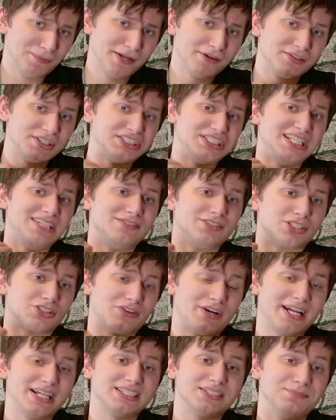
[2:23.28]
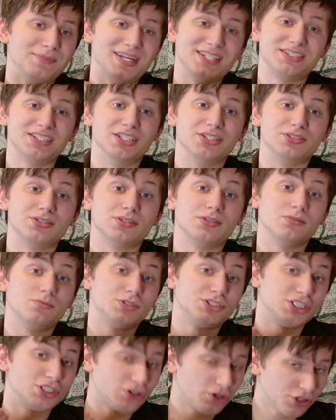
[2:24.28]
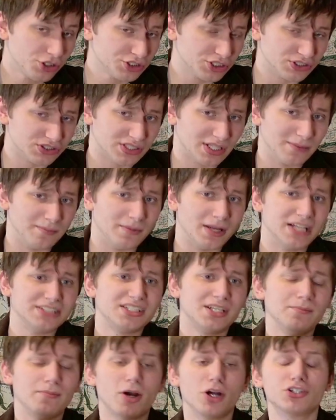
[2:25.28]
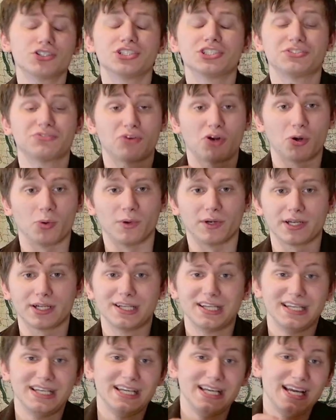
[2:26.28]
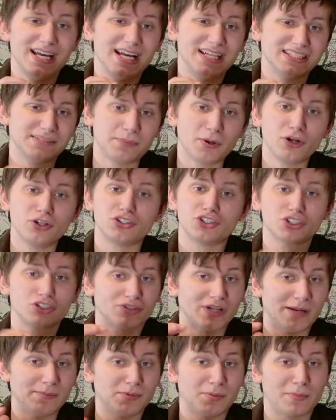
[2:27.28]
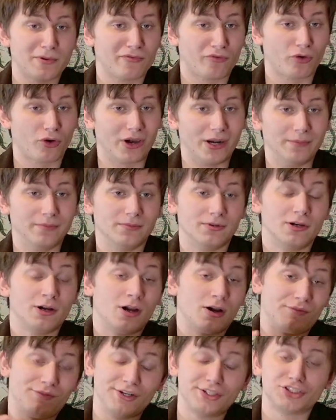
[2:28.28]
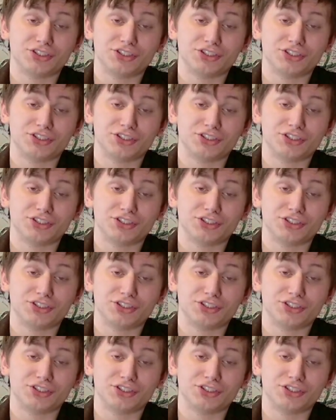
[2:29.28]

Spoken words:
receives Grant's message, which encourages him as he marches forward. His opponents scramble before him. Richard